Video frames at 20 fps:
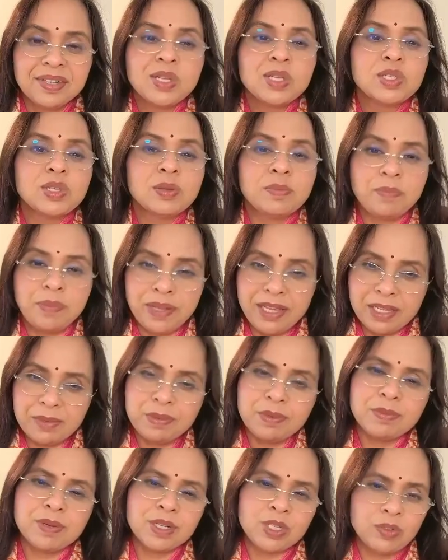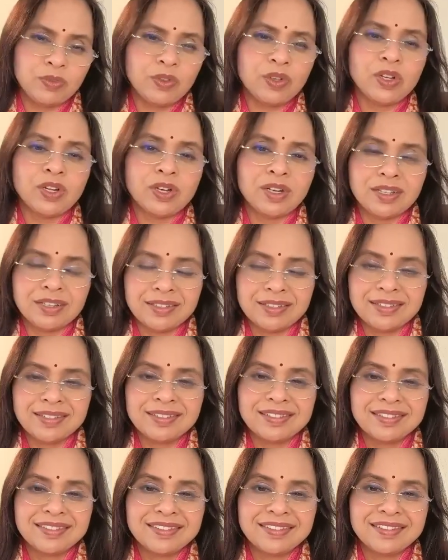So please be merciful on us.
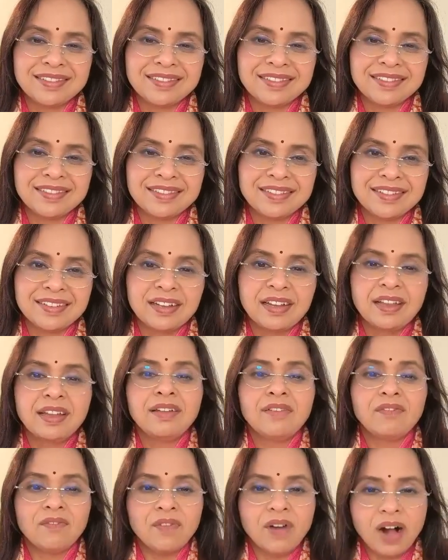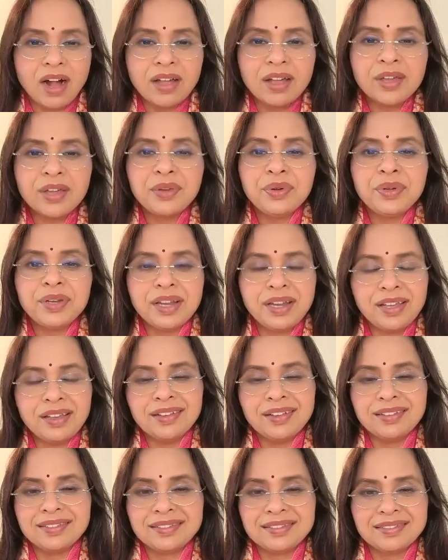Why are you telling
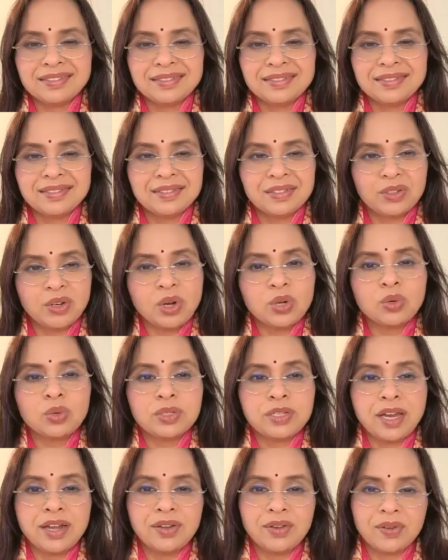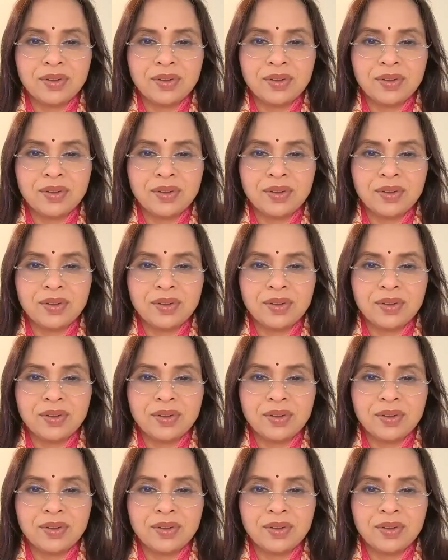us not to chant